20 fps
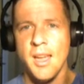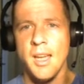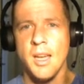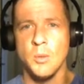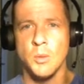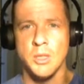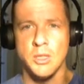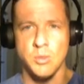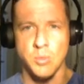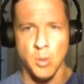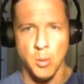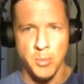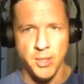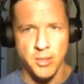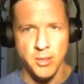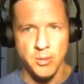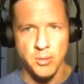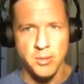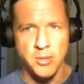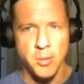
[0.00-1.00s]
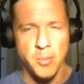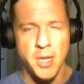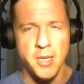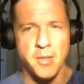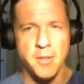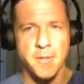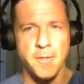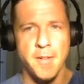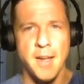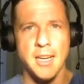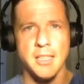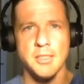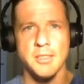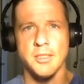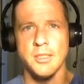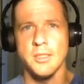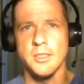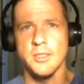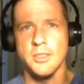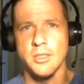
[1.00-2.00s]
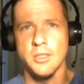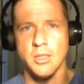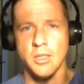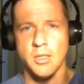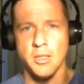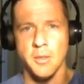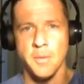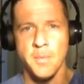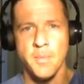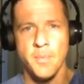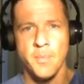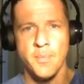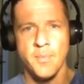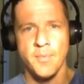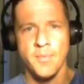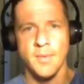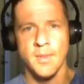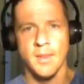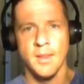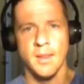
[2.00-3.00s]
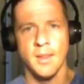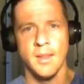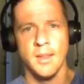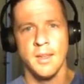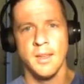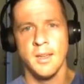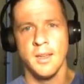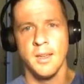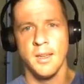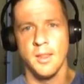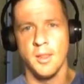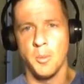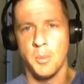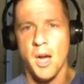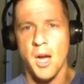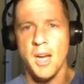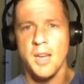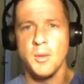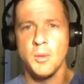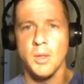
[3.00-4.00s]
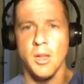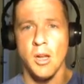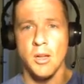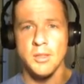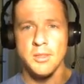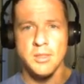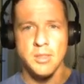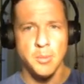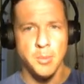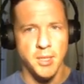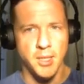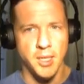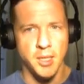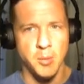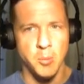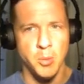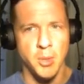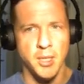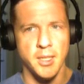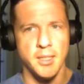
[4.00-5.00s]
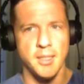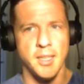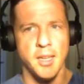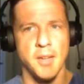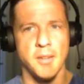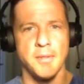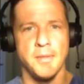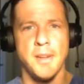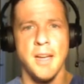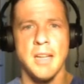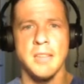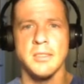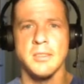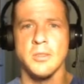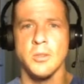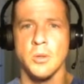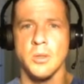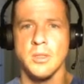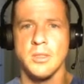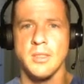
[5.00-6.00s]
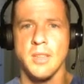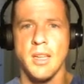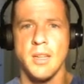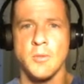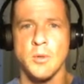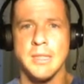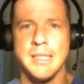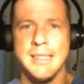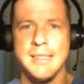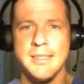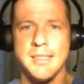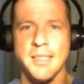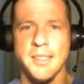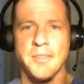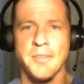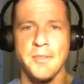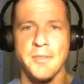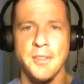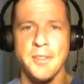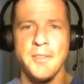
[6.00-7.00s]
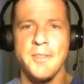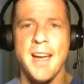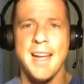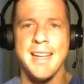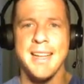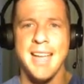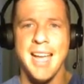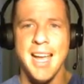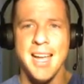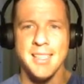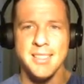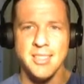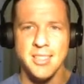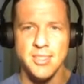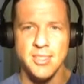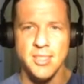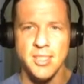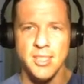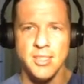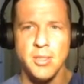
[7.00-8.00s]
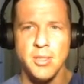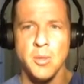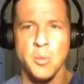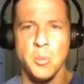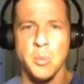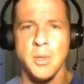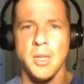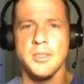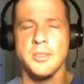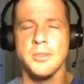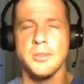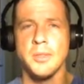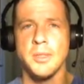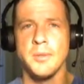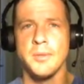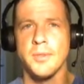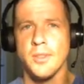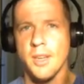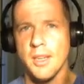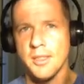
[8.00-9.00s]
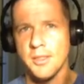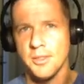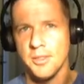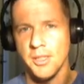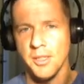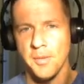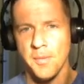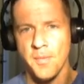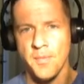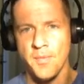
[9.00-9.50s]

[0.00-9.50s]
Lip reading: which will be used to manufacture sugar. The body will also begin breaking down fat stores and releasing free fatty acids into the bloodstream for energy.